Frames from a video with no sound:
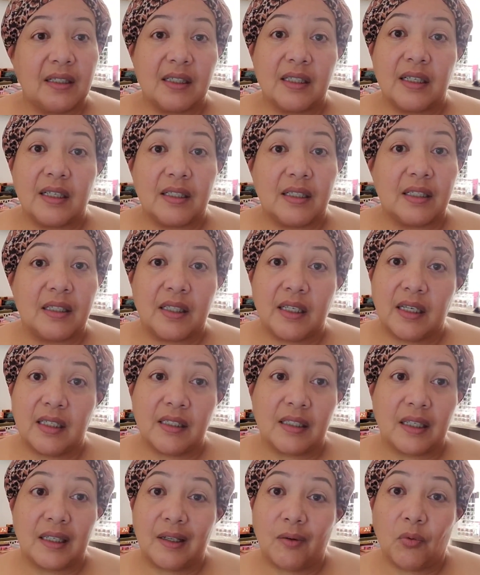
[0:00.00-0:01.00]
says
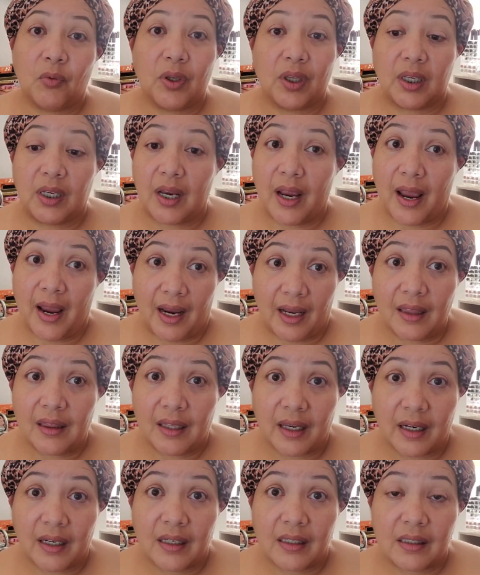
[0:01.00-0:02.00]
intense and it really ain't
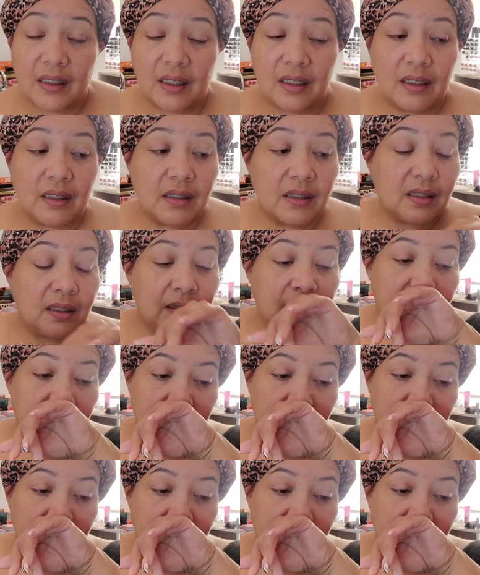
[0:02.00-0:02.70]
that intense.